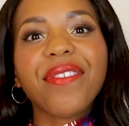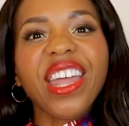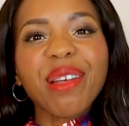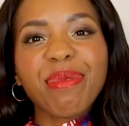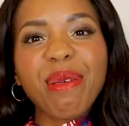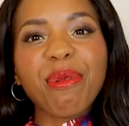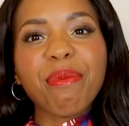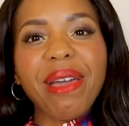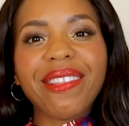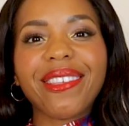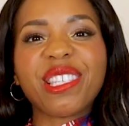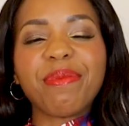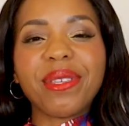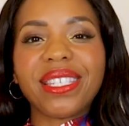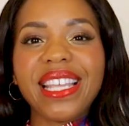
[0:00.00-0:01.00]
feel like people make
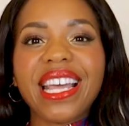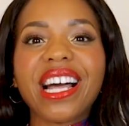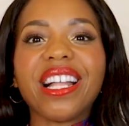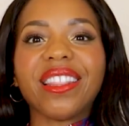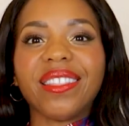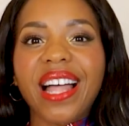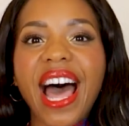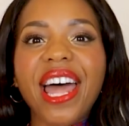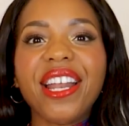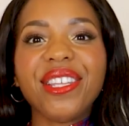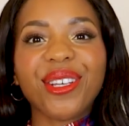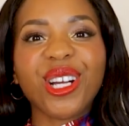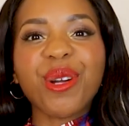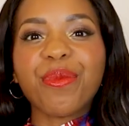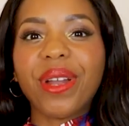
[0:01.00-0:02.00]
this mistake a lot
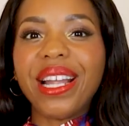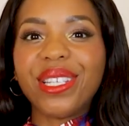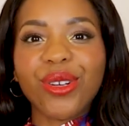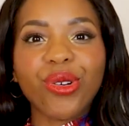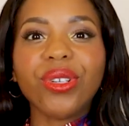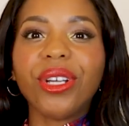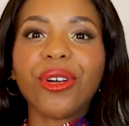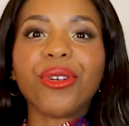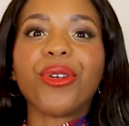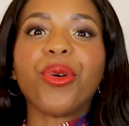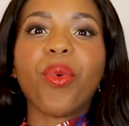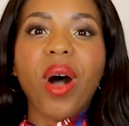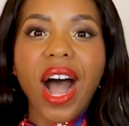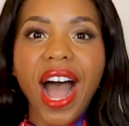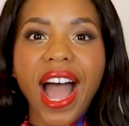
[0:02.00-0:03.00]
in Europe, and I totally don't
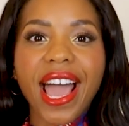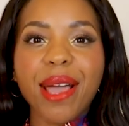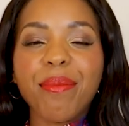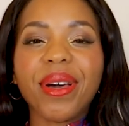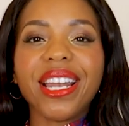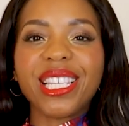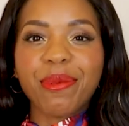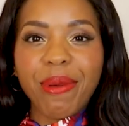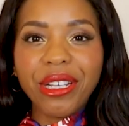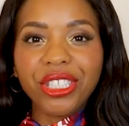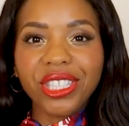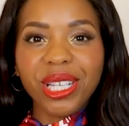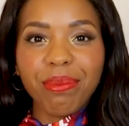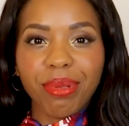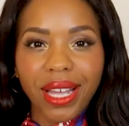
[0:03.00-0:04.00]
know why, but
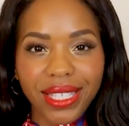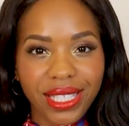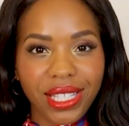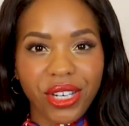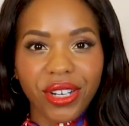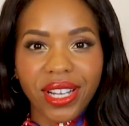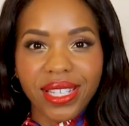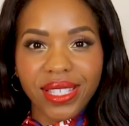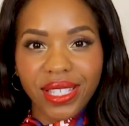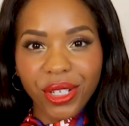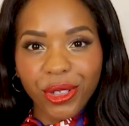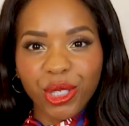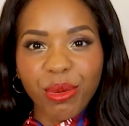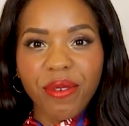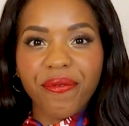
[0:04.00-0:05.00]
especially in places that are
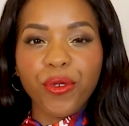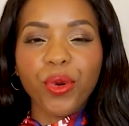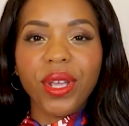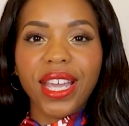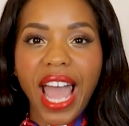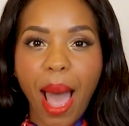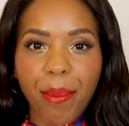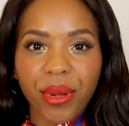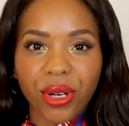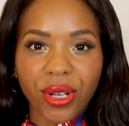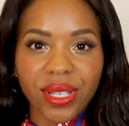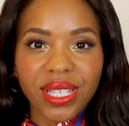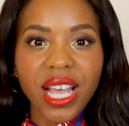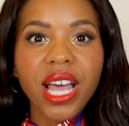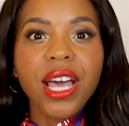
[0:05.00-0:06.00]
considered to be foodie
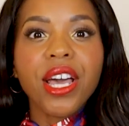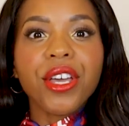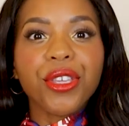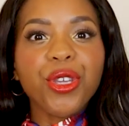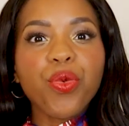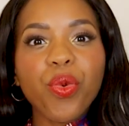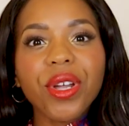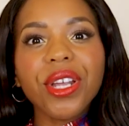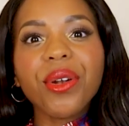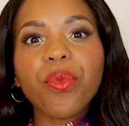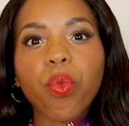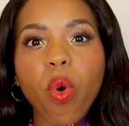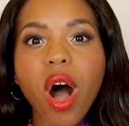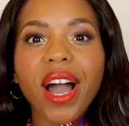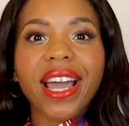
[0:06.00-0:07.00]
capitals. You
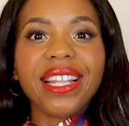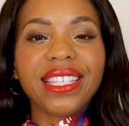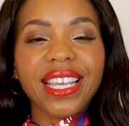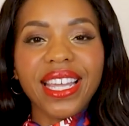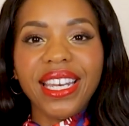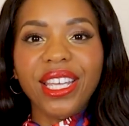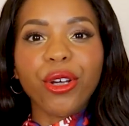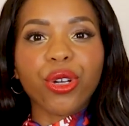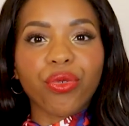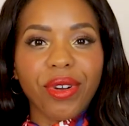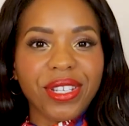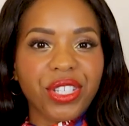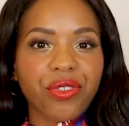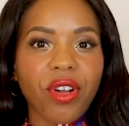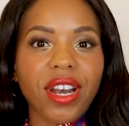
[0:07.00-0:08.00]
wouldn't walk into any old
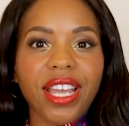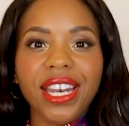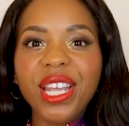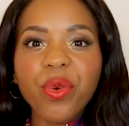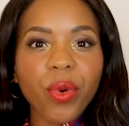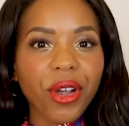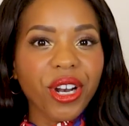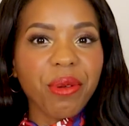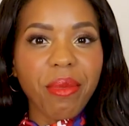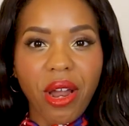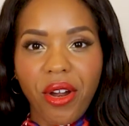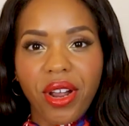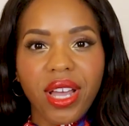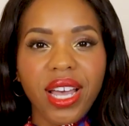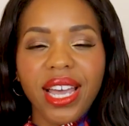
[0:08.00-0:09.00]
restaurant anywhere in
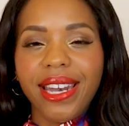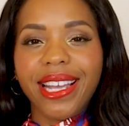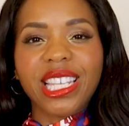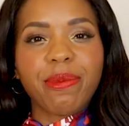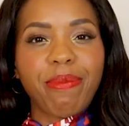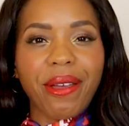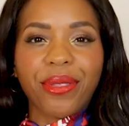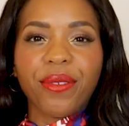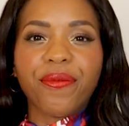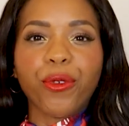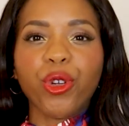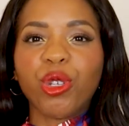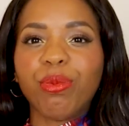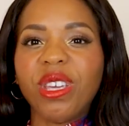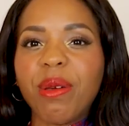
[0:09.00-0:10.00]
America and expect the
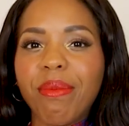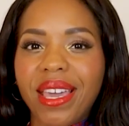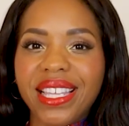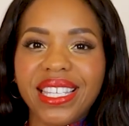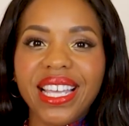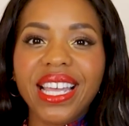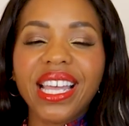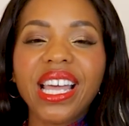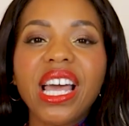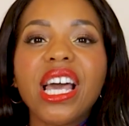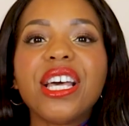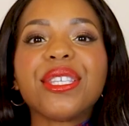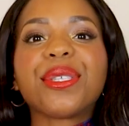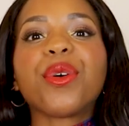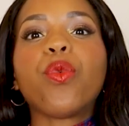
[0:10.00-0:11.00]
food to be amazing,
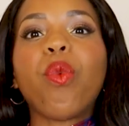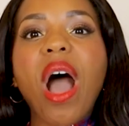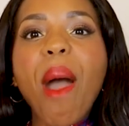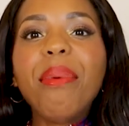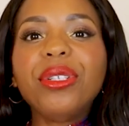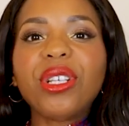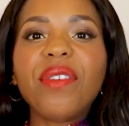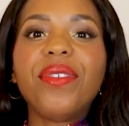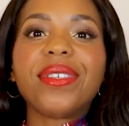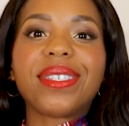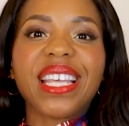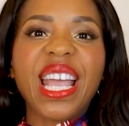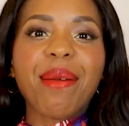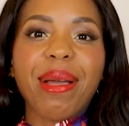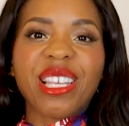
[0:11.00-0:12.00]
so why would you have the
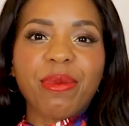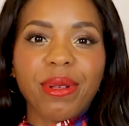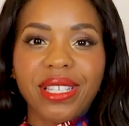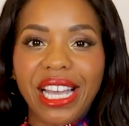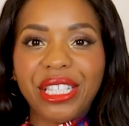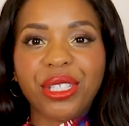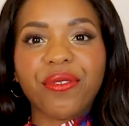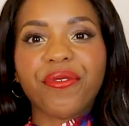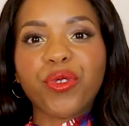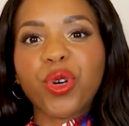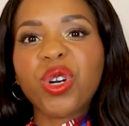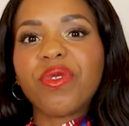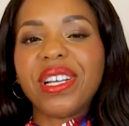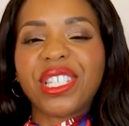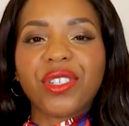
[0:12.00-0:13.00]
same expectation
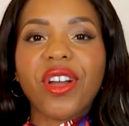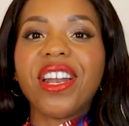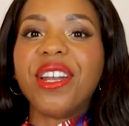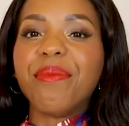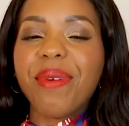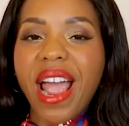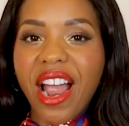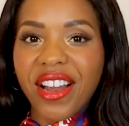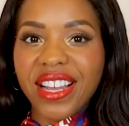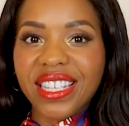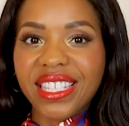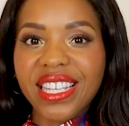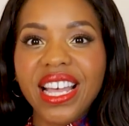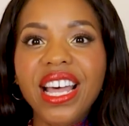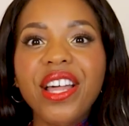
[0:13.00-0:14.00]
for a restaurant in Paris?